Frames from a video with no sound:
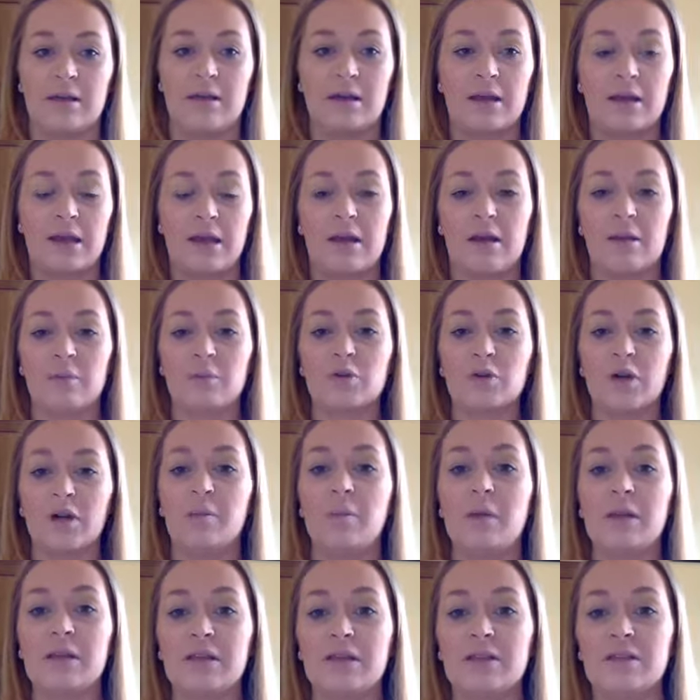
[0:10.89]
Again, I'm trying to
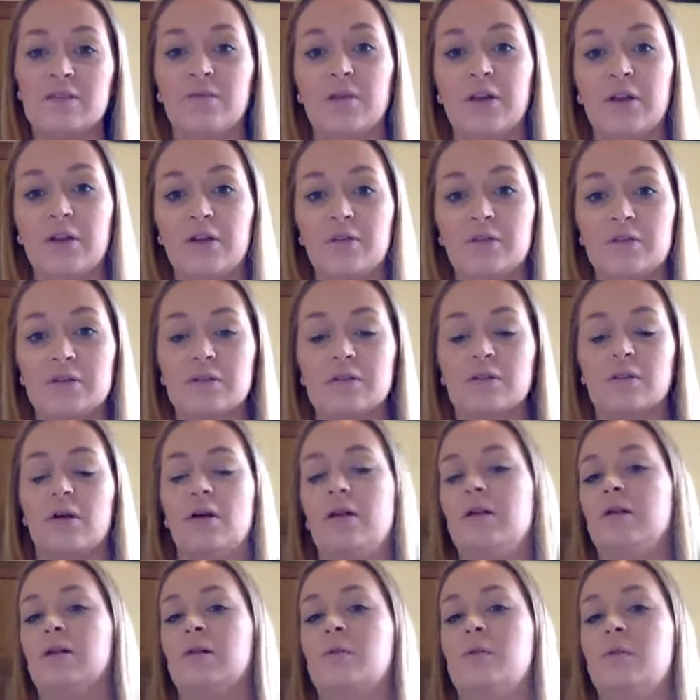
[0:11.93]
make these videos
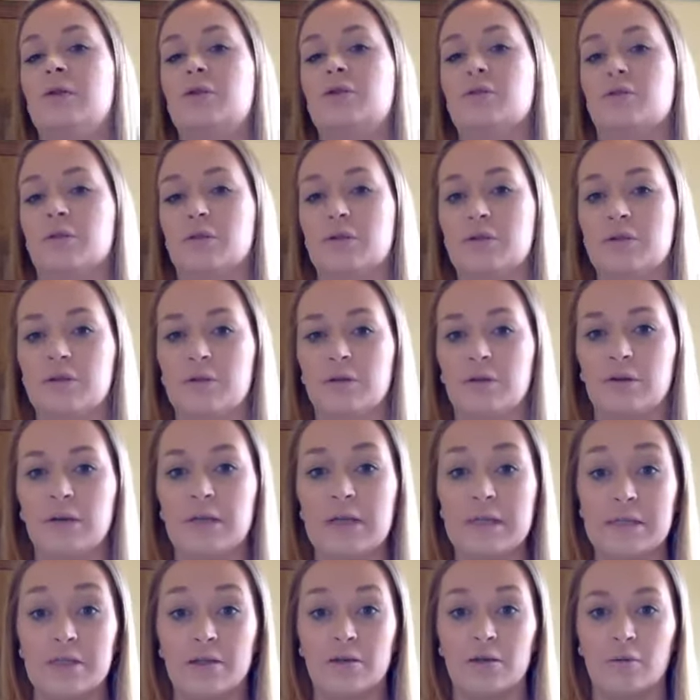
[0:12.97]
a little bit shorter so they're
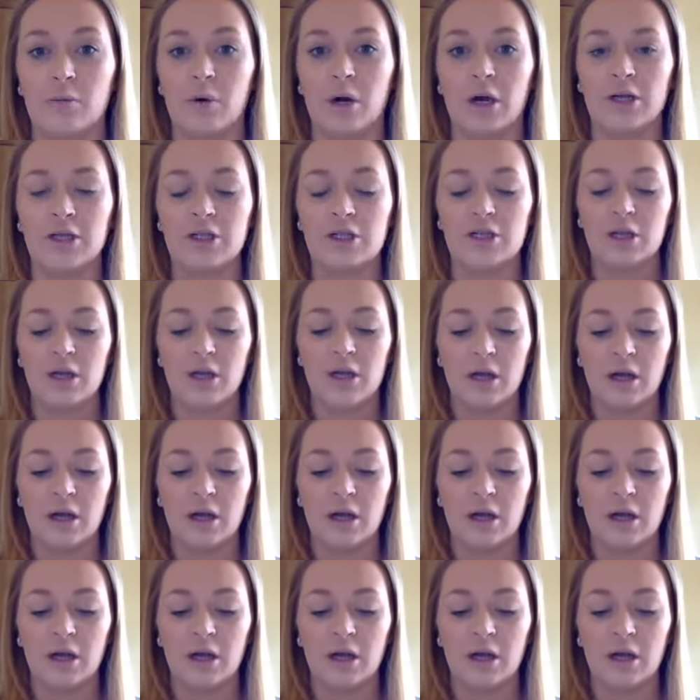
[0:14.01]
easier to watch.